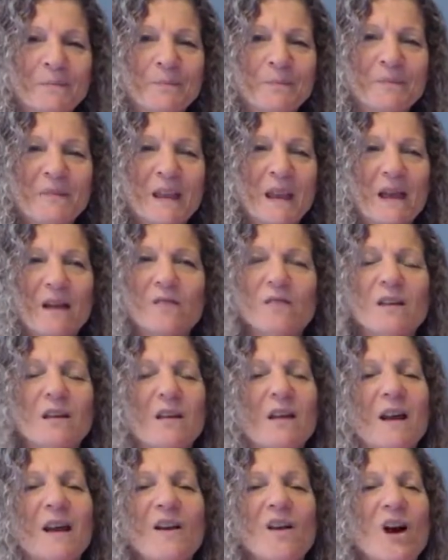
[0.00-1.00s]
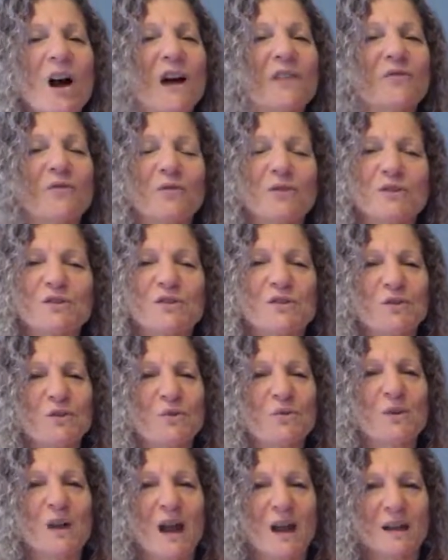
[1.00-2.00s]
how can I offer it to
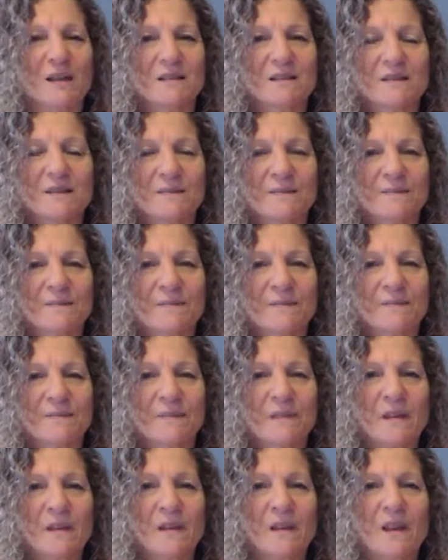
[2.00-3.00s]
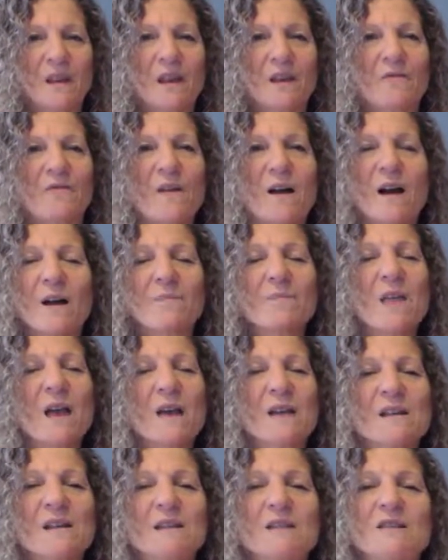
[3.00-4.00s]
you guys? If I'm
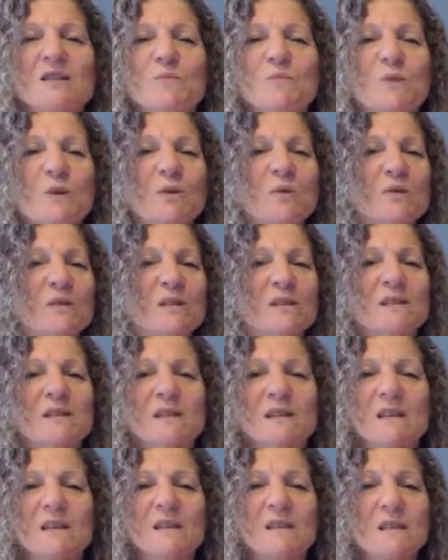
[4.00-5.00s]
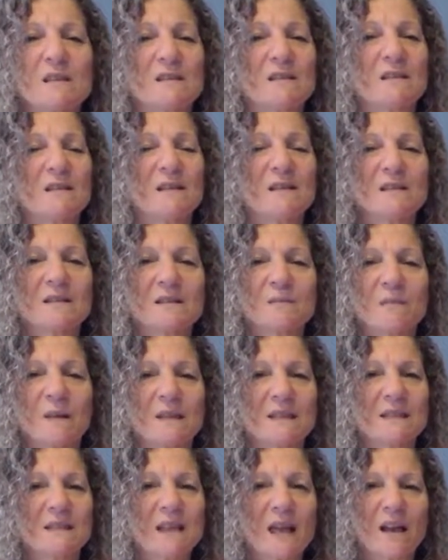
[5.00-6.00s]
not experiencing these things
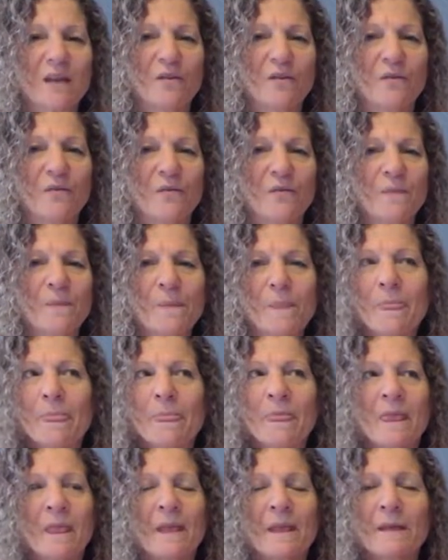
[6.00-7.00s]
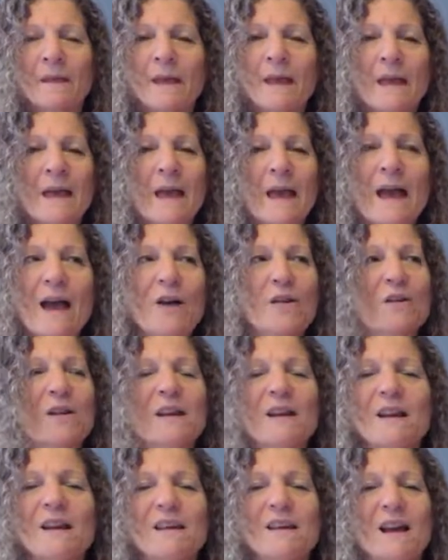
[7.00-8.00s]
myself, how
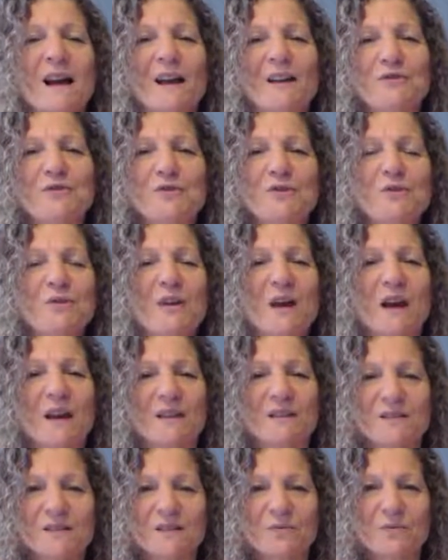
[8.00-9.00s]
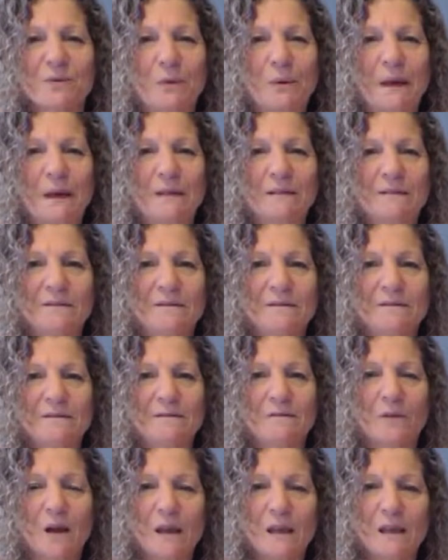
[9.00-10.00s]
can I guide you guys through it?
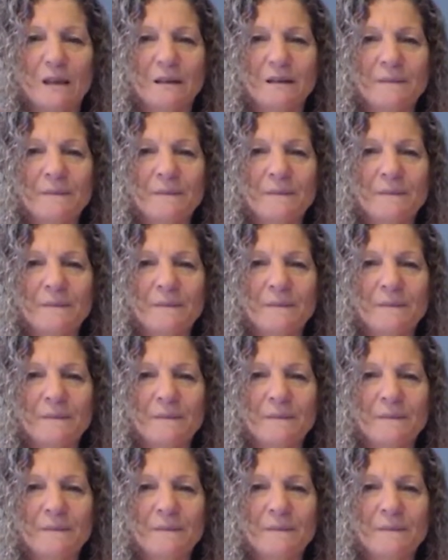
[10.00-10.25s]
Right?